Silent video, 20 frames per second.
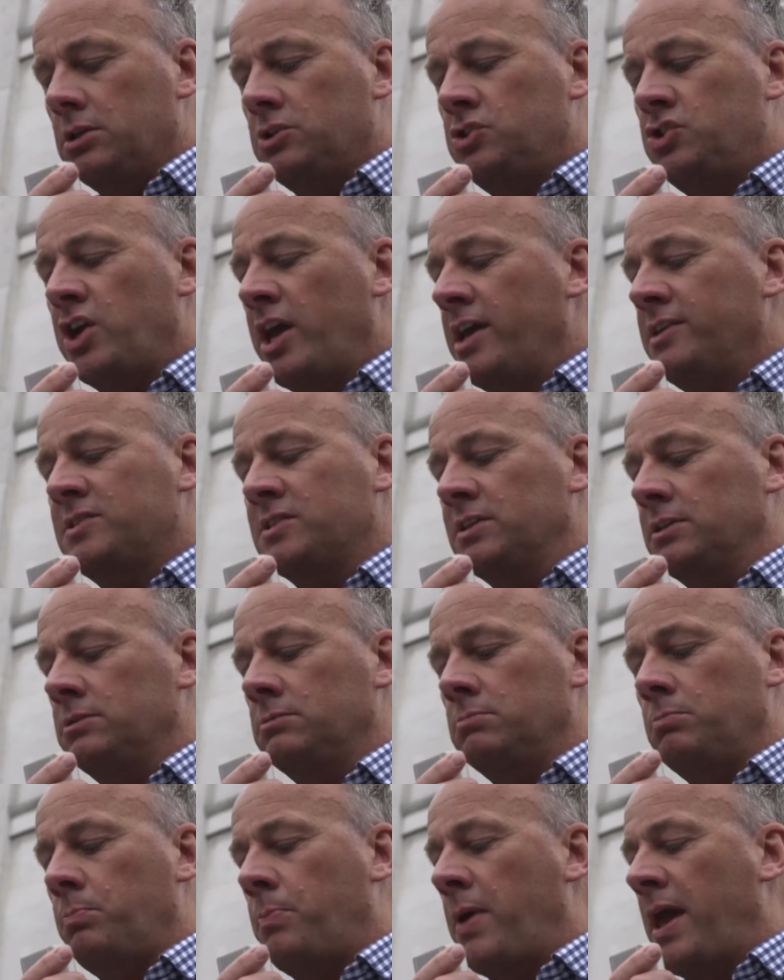
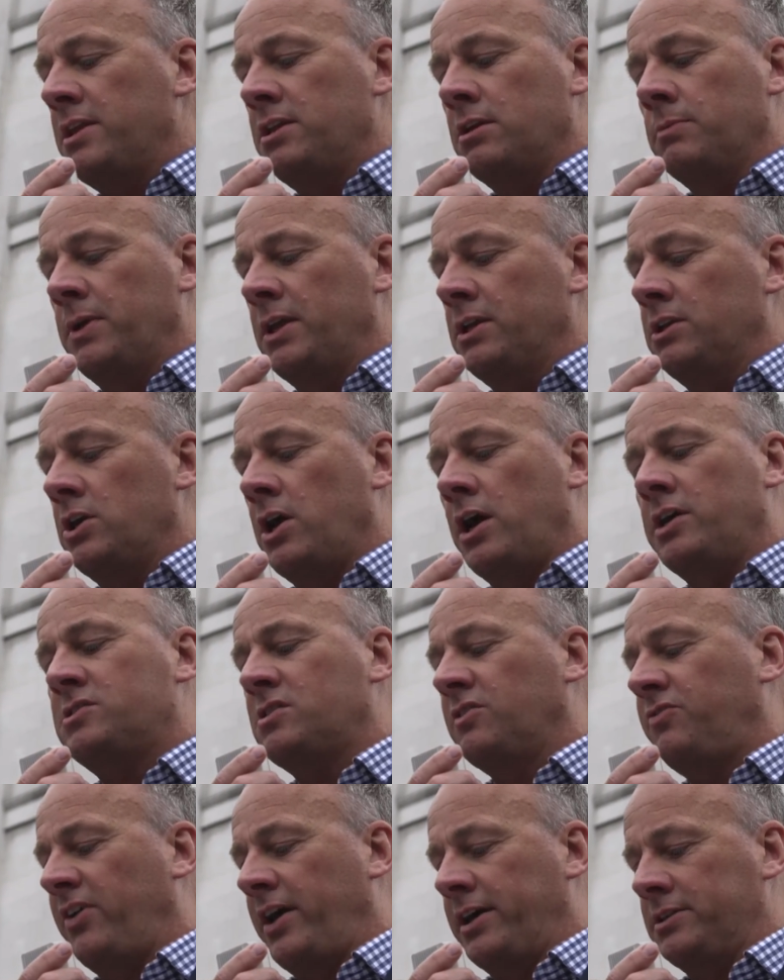Jason Benjamin
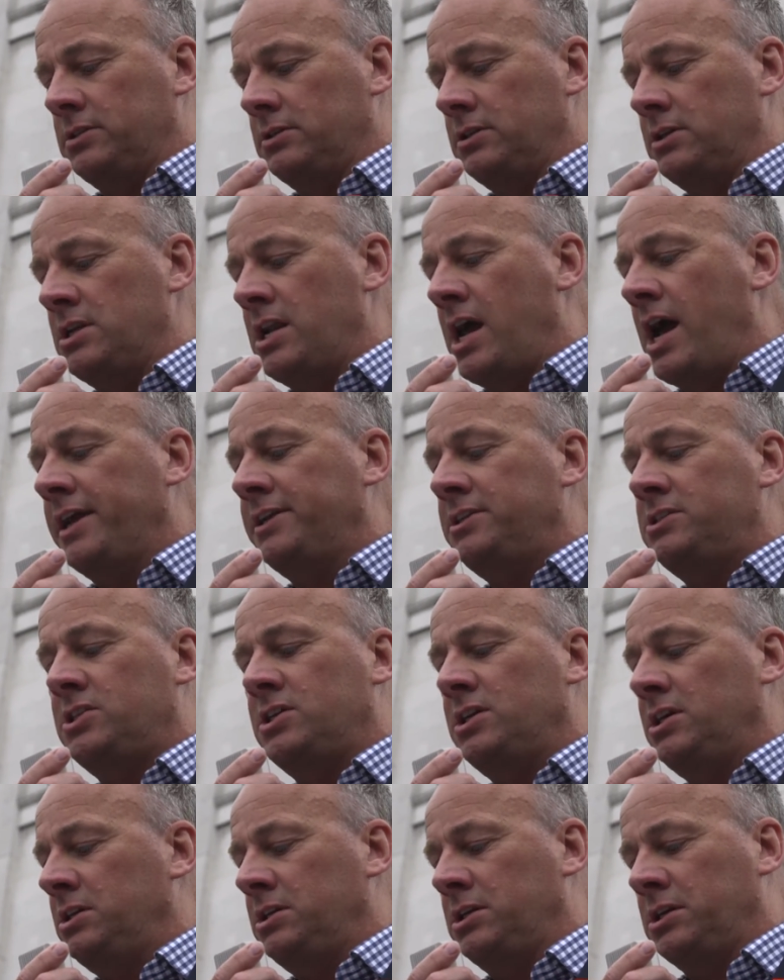Yosifat,
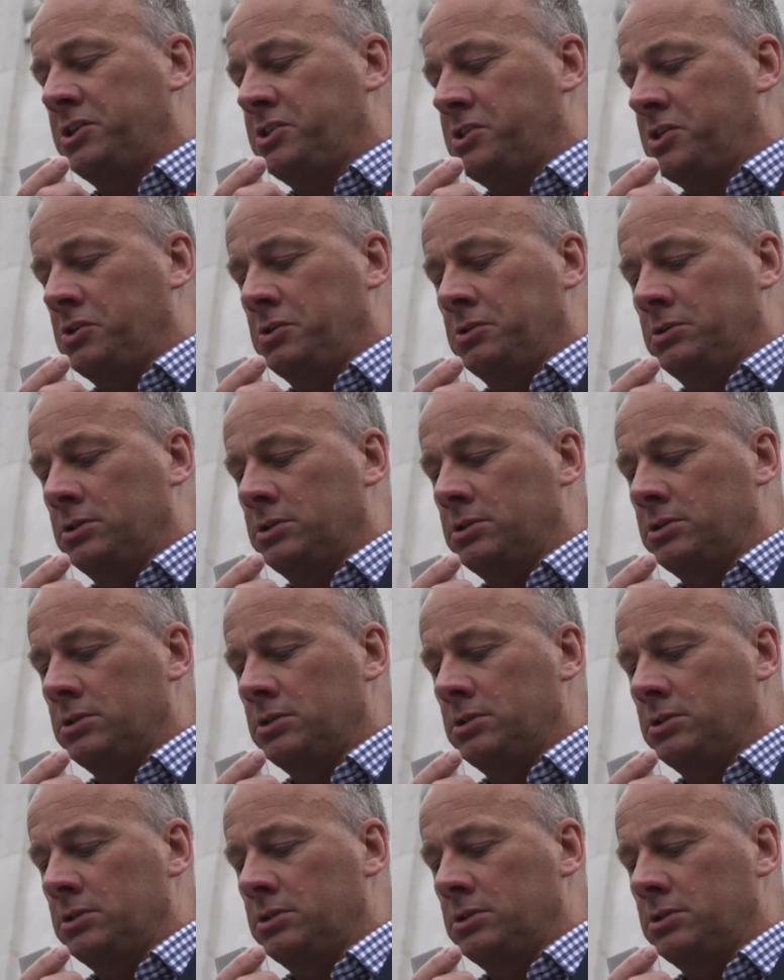19 years old,